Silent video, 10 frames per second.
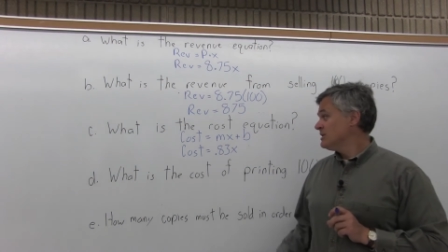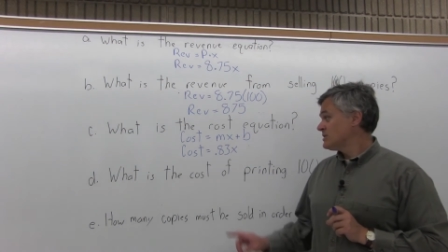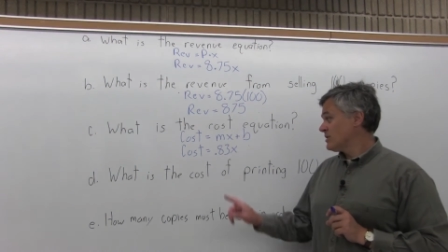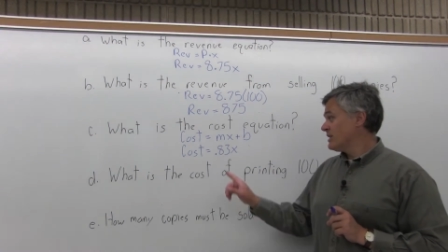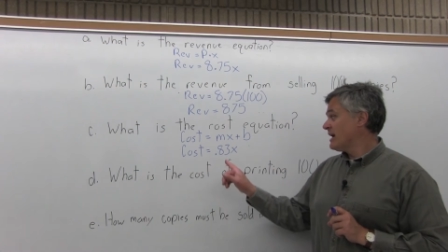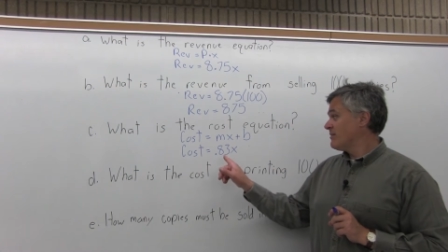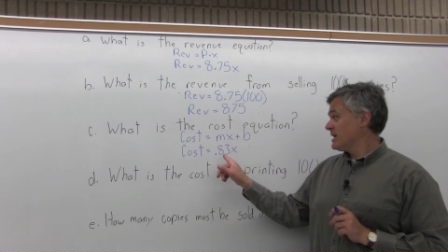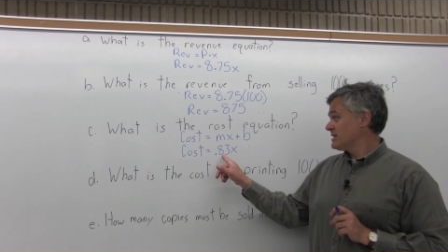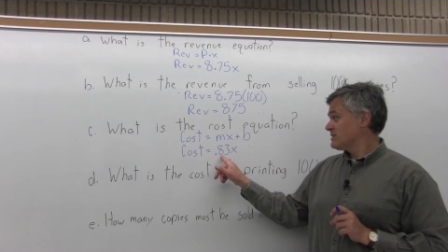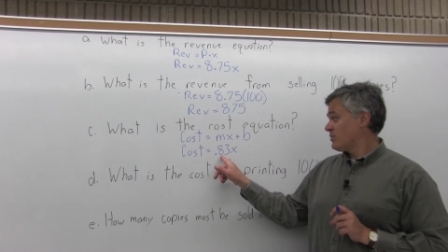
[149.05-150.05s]
So that
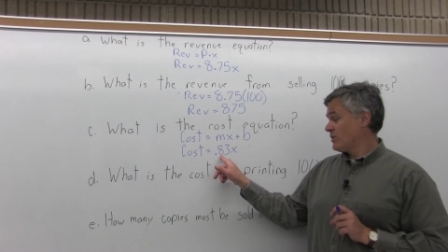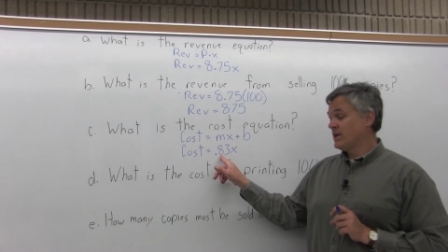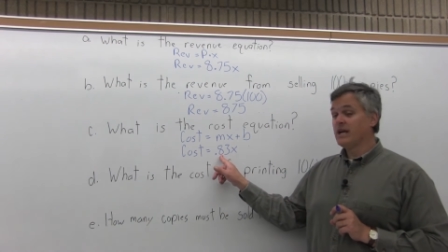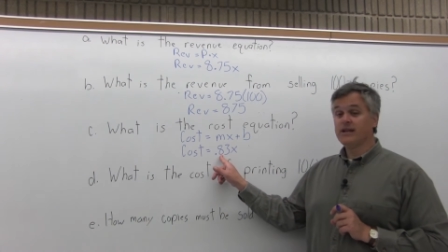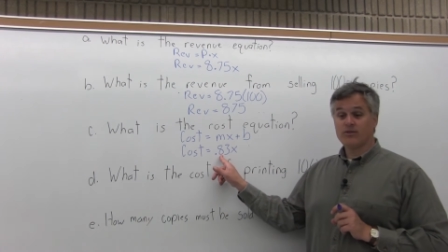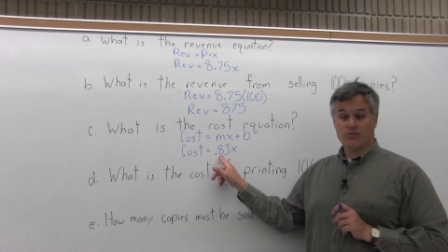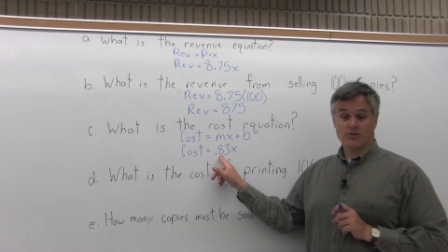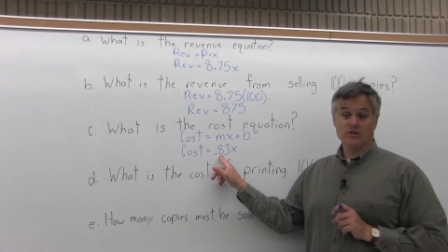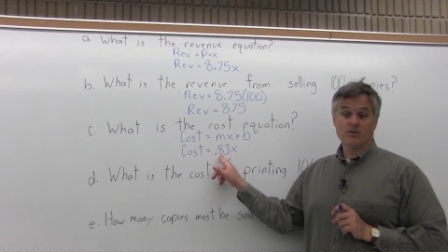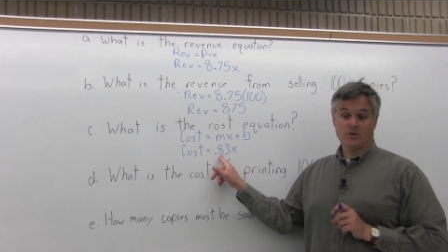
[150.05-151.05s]
makes
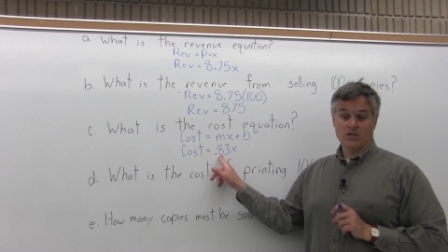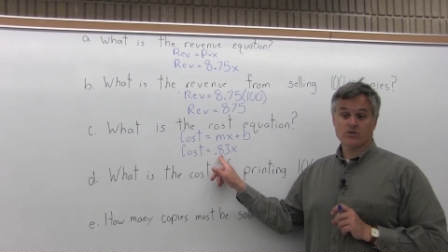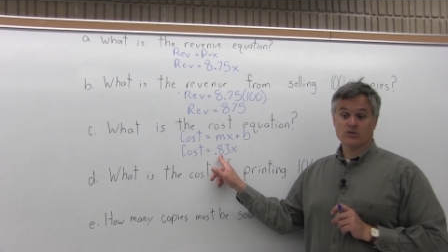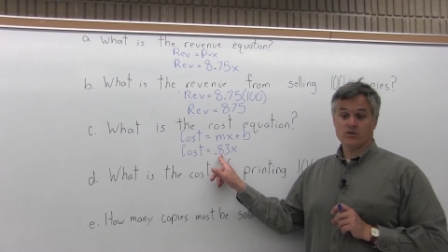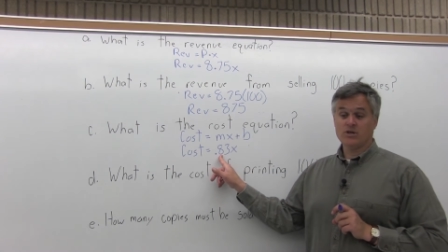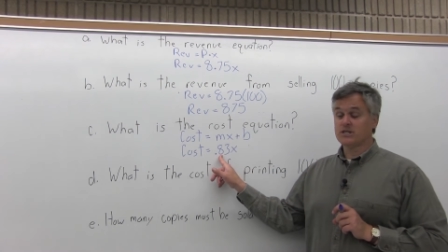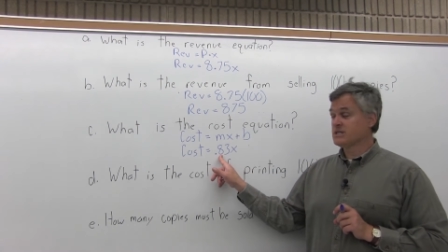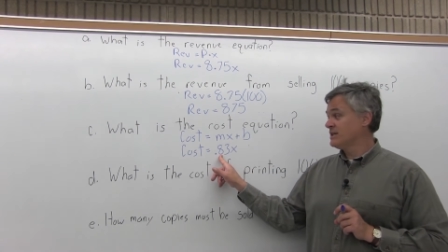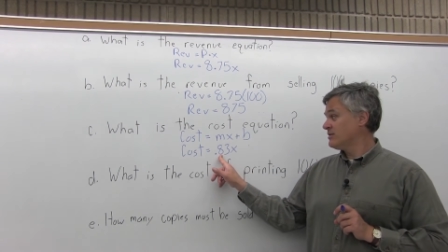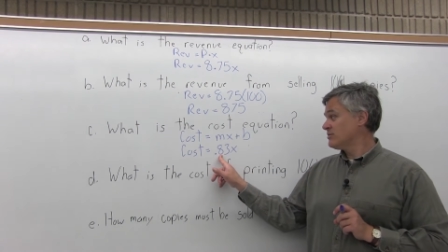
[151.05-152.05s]
0.83 the marginal
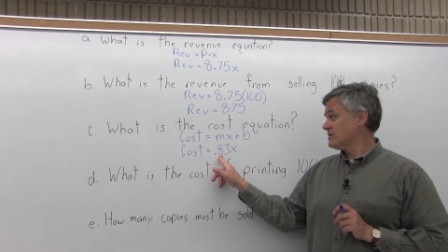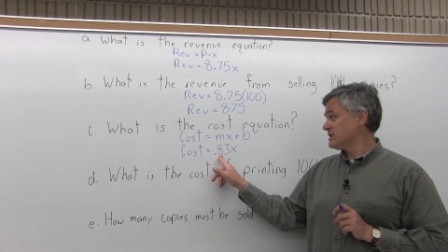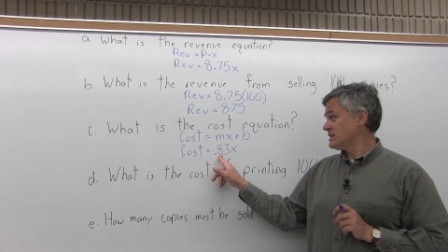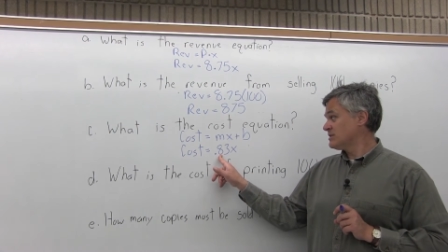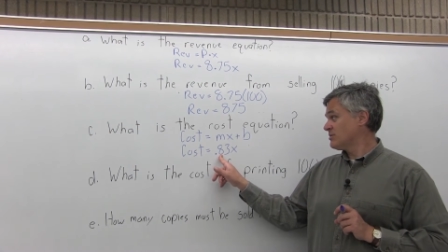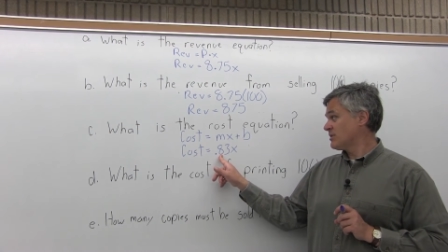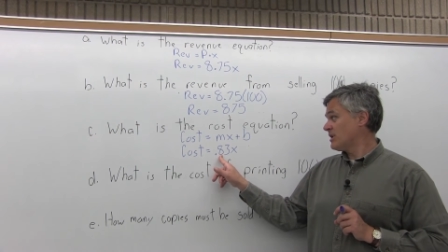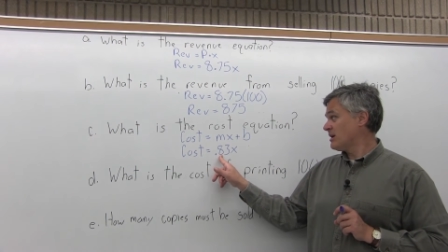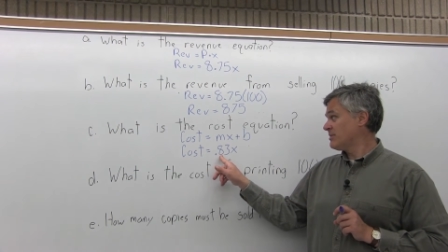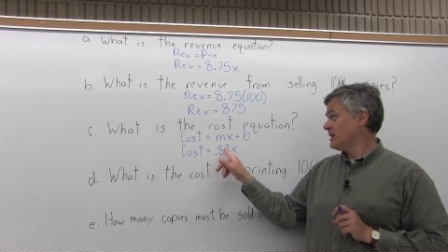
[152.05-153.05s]
cost, 83 cents per
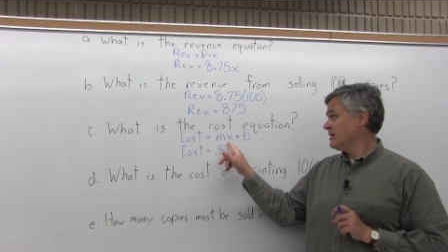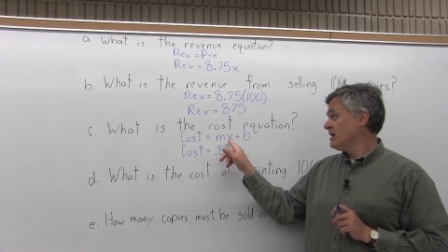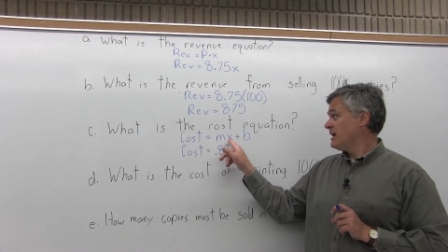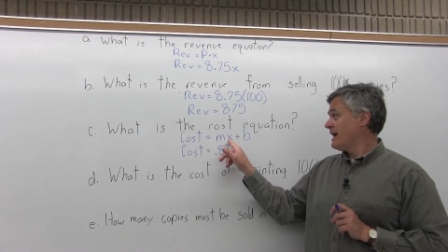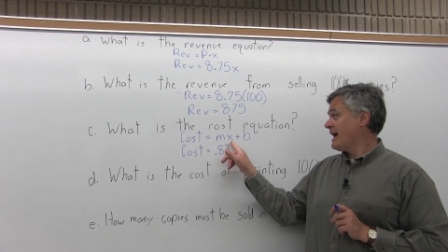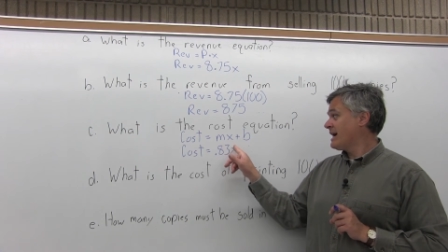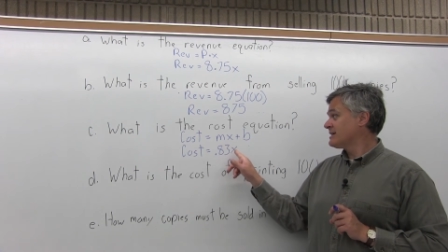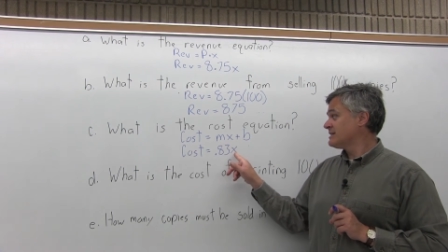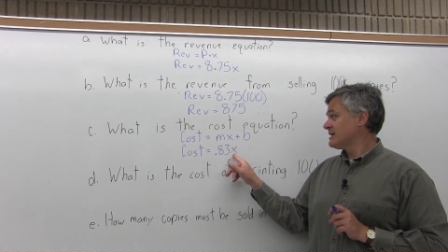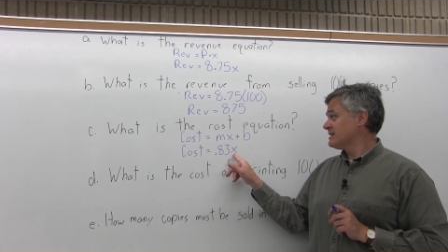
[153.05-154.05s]
copy.
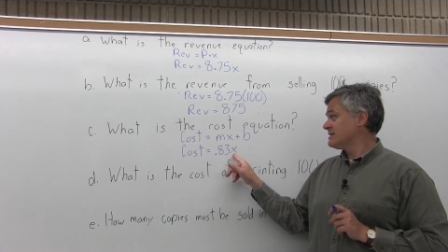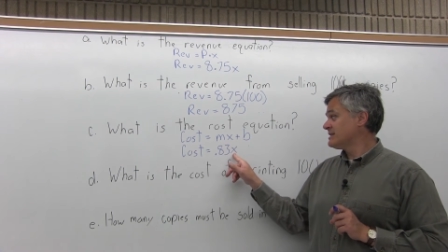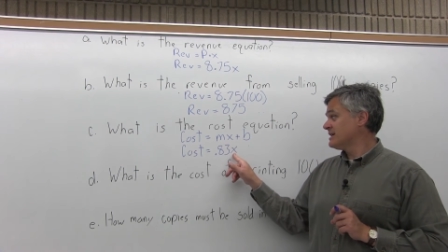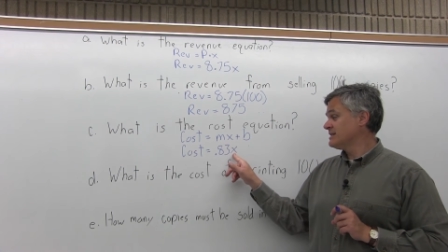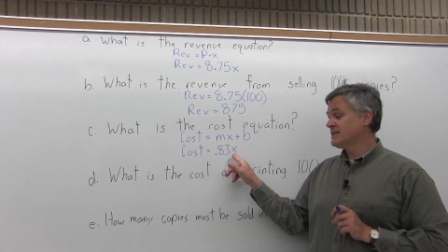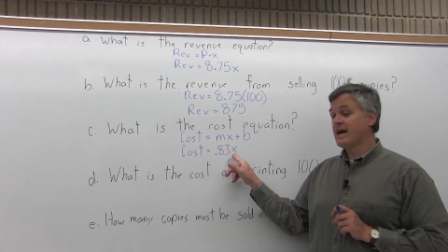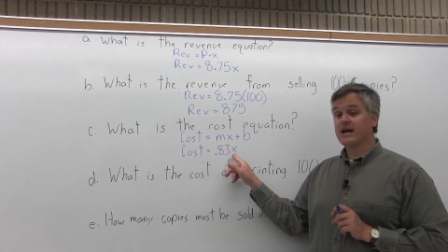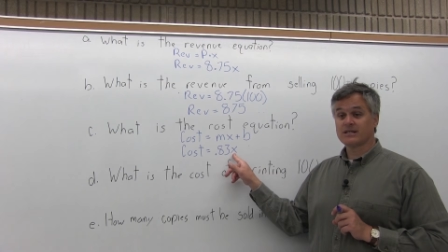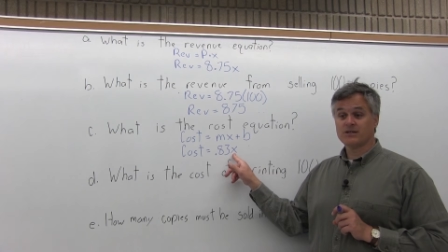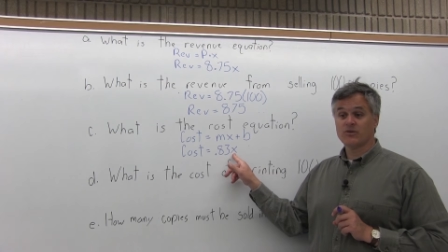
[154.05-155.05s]
X against days,
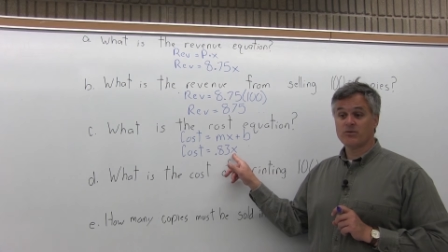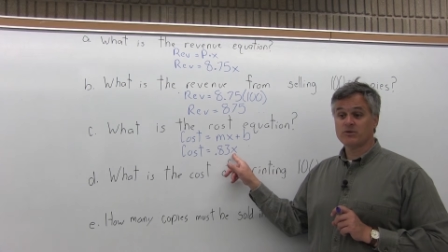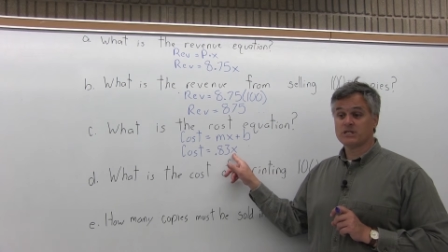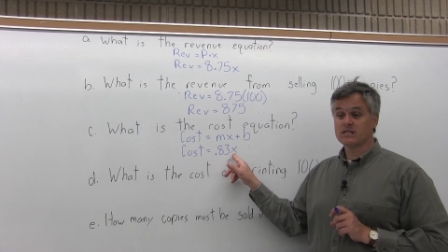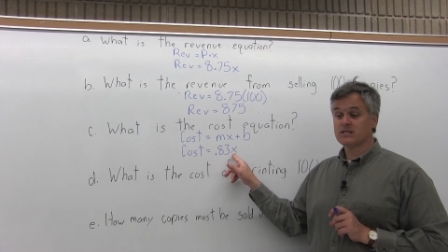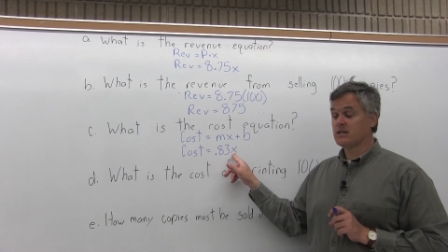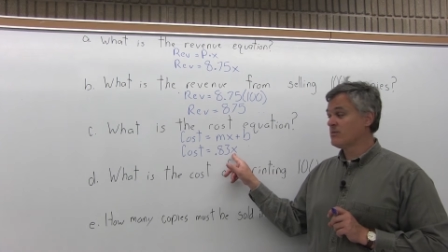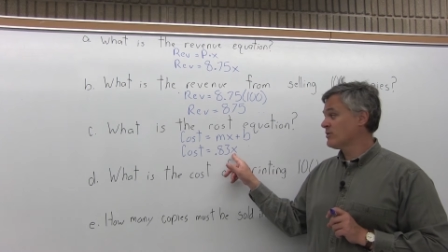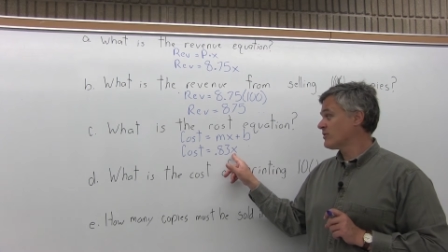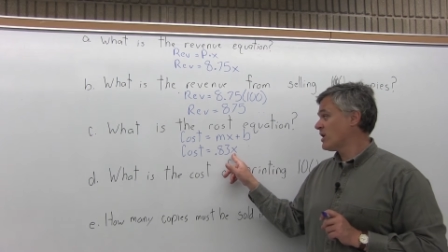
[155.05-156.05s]
X, it represents the
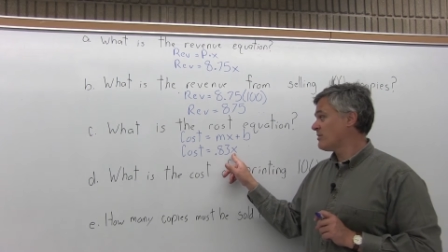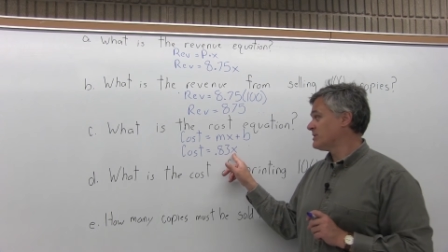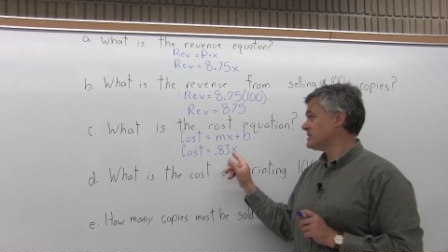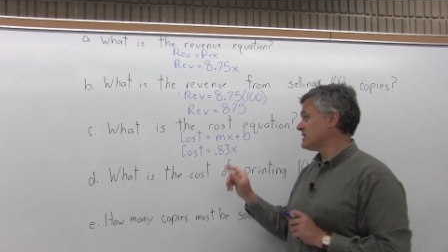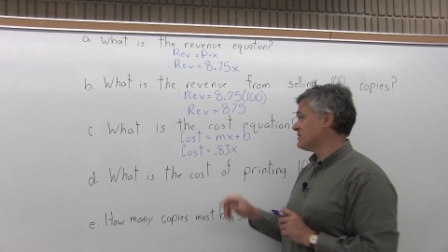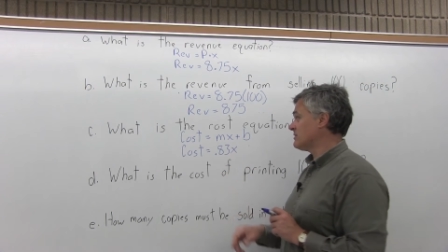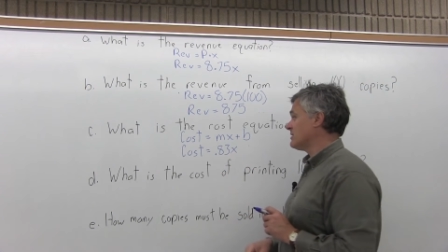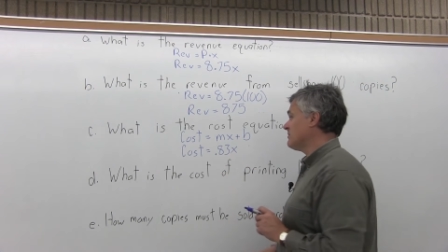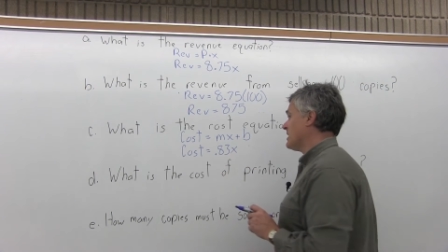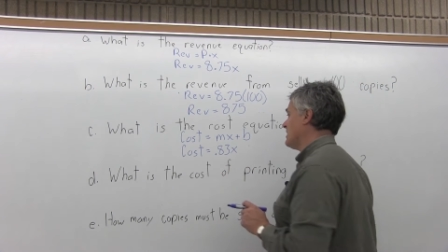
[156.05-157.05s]
number of copies that you're
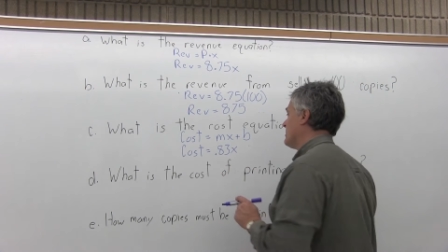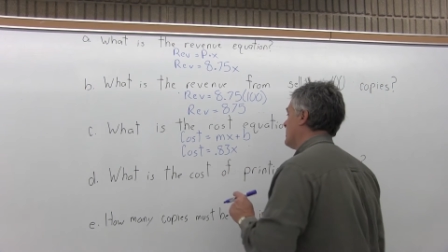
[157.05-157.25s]
going to make.